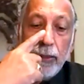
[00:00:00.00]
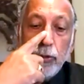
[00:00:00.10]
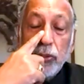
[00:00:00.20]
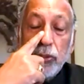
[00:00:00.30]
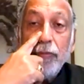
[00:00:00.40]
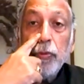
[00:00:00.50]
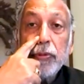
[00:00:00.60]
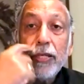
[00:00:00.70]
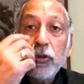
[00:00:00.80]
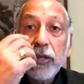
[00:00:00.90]
So then we were
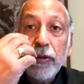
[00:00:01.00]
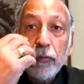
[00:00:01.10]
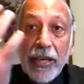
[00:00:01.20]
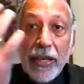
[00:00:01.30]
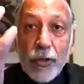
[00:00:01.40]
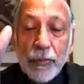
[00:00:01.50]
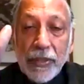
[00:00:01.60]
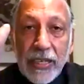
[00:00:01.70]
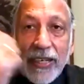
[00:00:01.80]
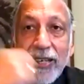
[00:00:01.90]
saying, okay, where do we
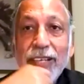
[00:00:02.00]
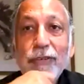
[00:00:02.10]
really need